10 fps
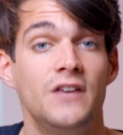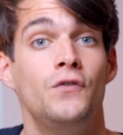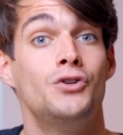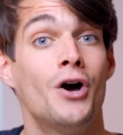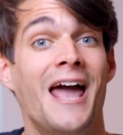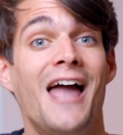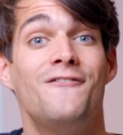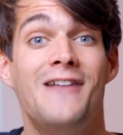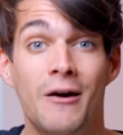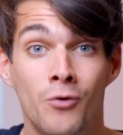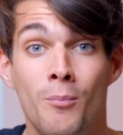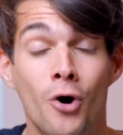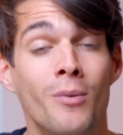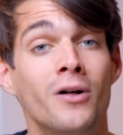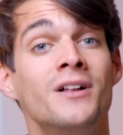If you don't have Lightroom
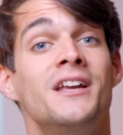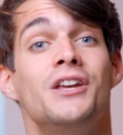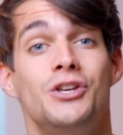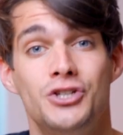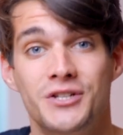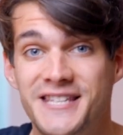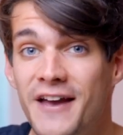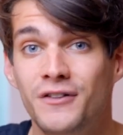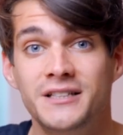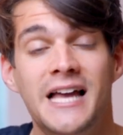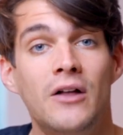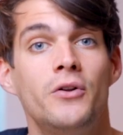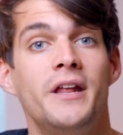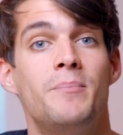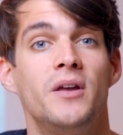Mobile, you should definitely
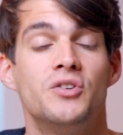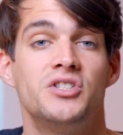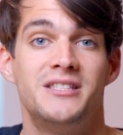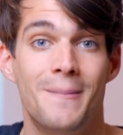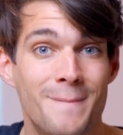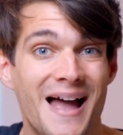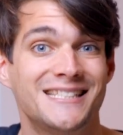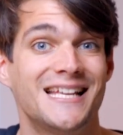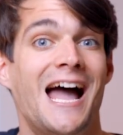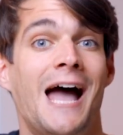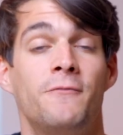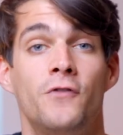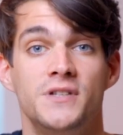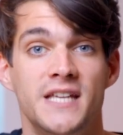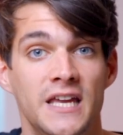download it because it's the best app
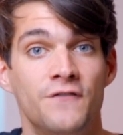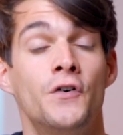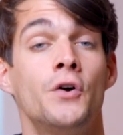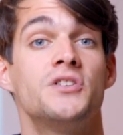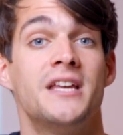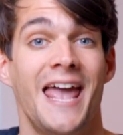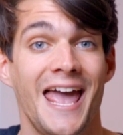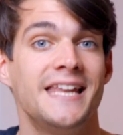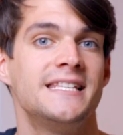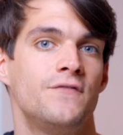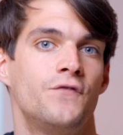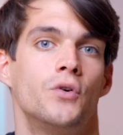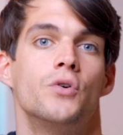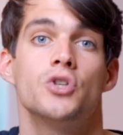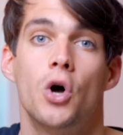for taking photos and editing
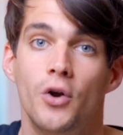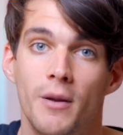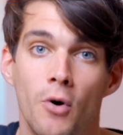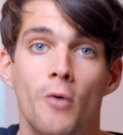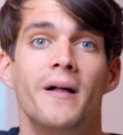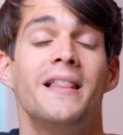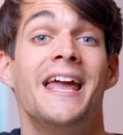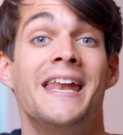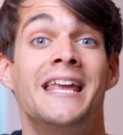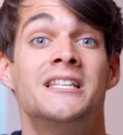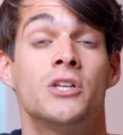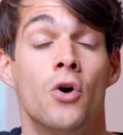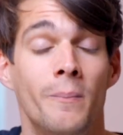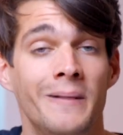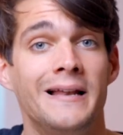photos on a mobile, and it's
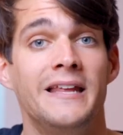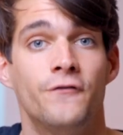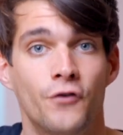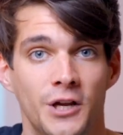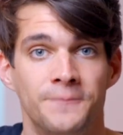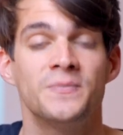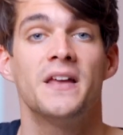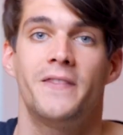completely free.